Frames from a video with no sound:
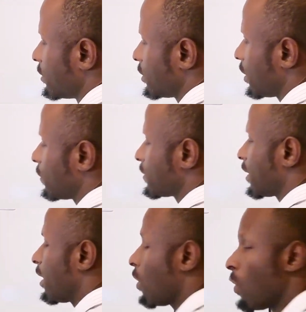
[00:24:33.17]

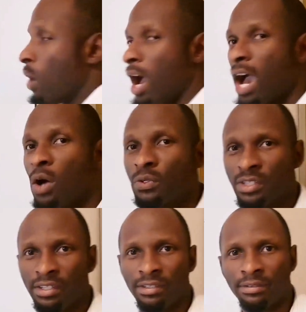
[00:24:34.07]
Shelter or
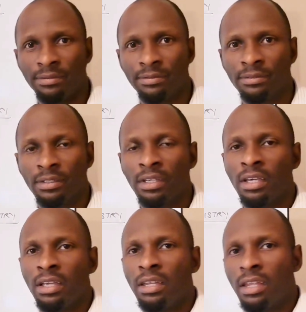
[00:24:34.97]
housing.
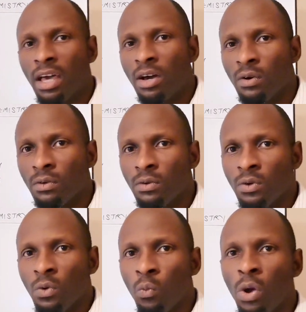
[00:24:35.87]
Now,
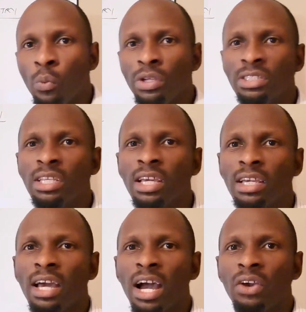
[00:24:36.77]
when we
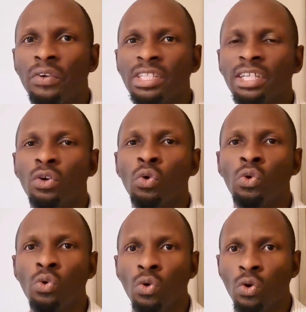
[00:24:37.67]
take a critical
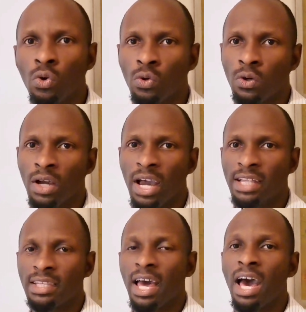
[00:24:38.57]
look
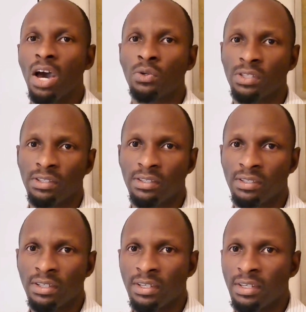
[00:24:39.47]
at
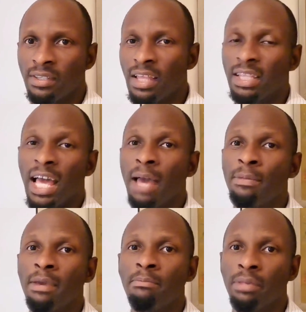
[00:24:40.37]
houses that are
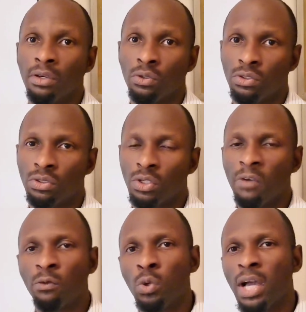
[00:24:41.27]
being built,
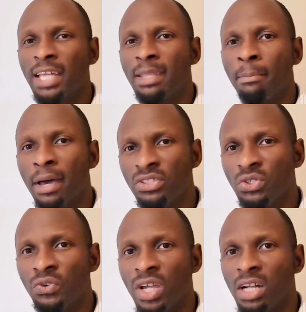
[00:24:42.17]
if we look at the
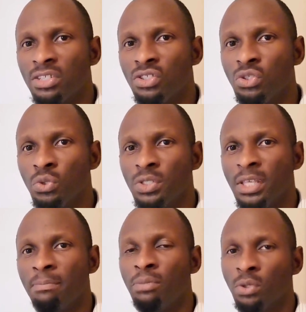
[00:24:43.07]
materials used
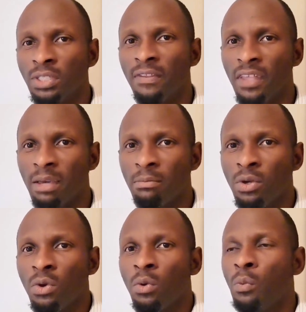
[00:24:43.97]
in building them,
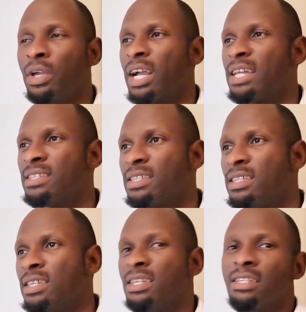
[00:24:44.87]
we can
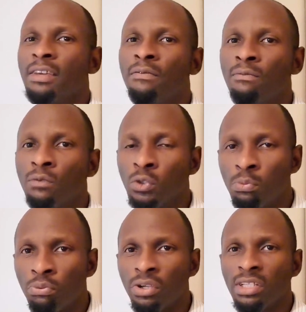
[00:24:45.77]
see the
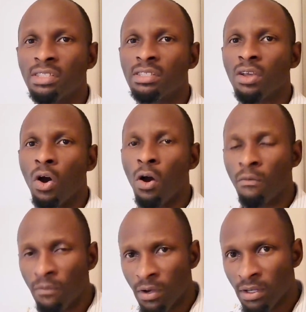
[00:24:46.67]
footprint
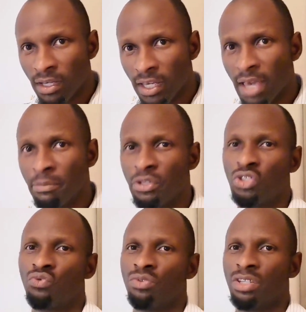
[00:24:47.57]
of
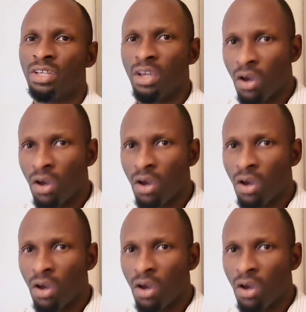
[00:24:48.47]
chemistry